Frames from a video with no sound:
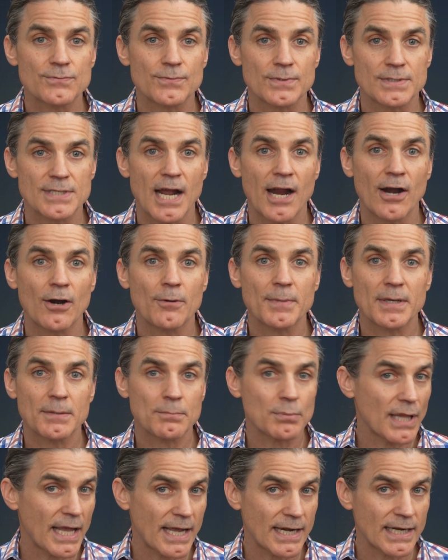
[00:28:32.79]
retirement
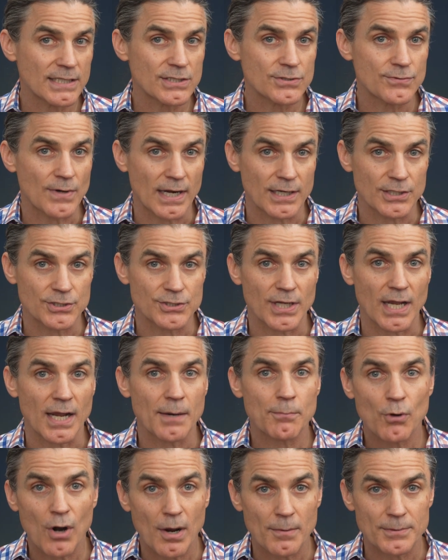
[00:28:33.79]
planning strategy I
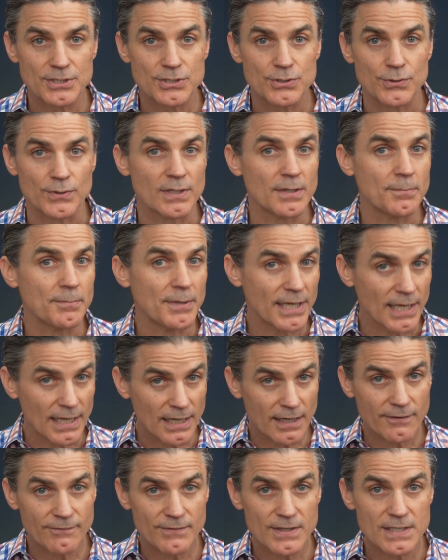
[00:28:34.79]
promised you in the
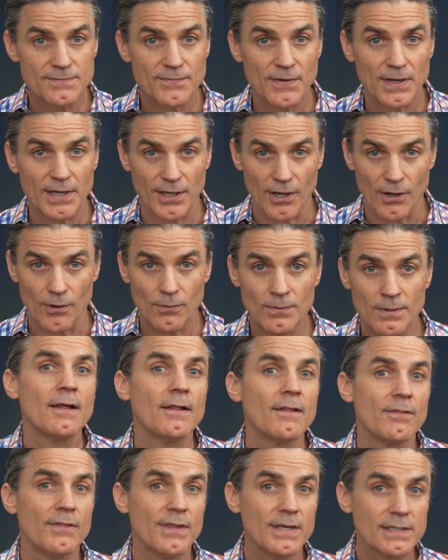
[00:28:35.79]
beginning of this video,
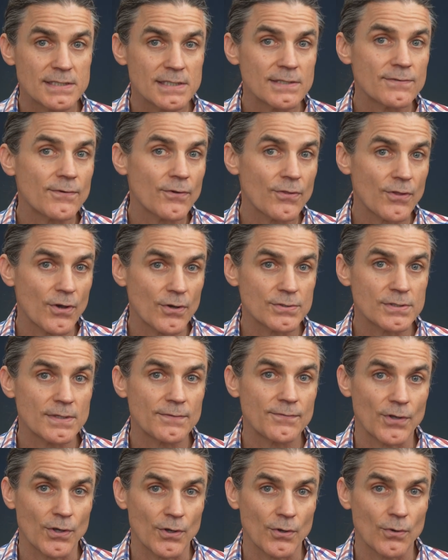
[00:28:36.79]
this is for those of
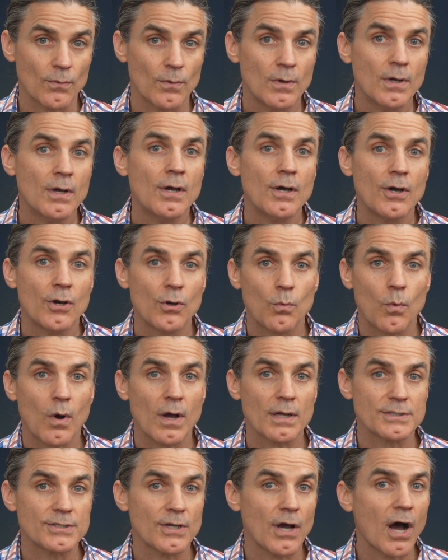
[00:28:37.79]
you who
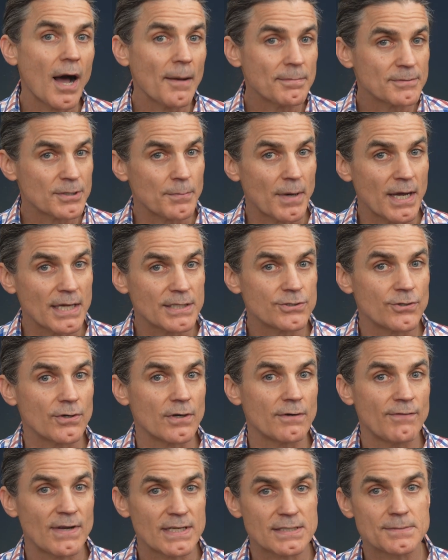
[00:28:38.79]
want to optimize your
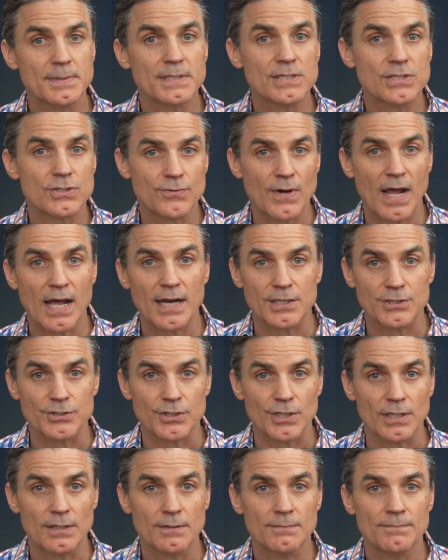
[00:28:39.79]
investment
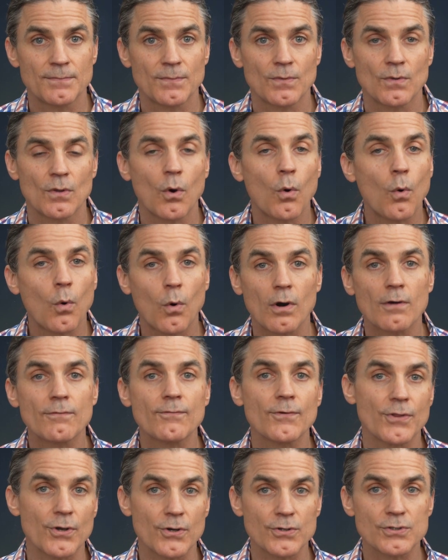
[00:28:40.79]
strategy or for
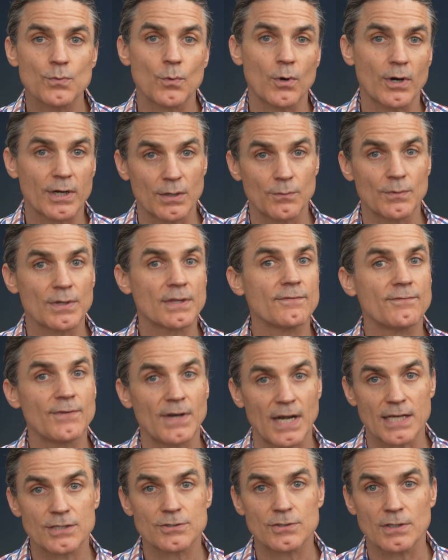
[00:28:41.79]
those working with a
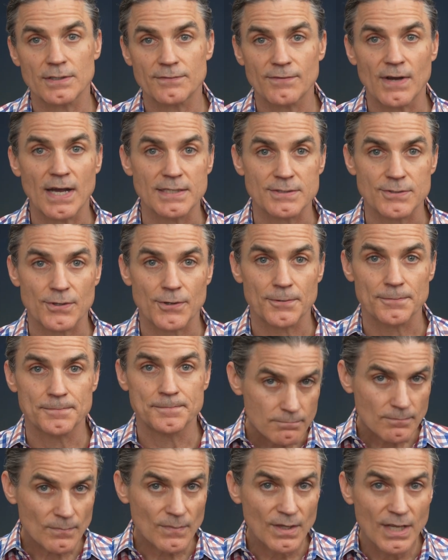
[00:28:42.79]
financial advisor.
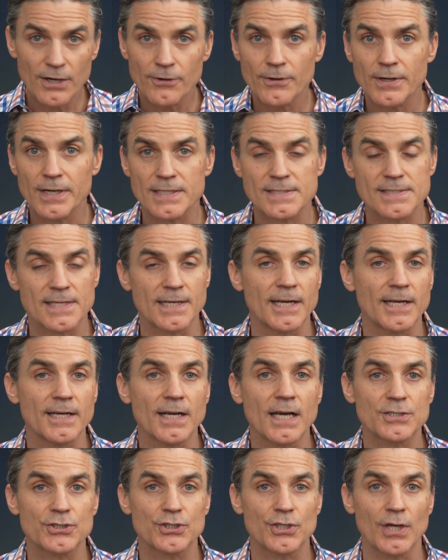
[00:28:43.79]
Here it is in a
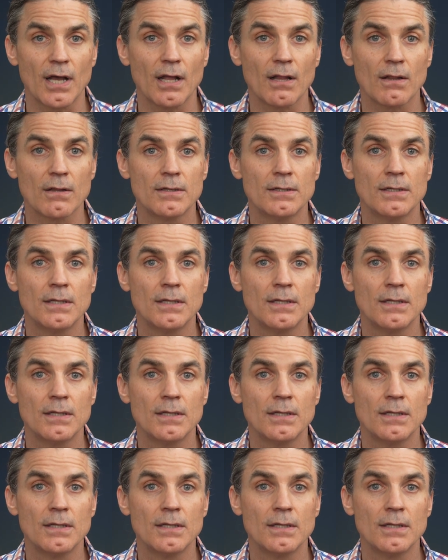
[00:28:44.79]
nutshell.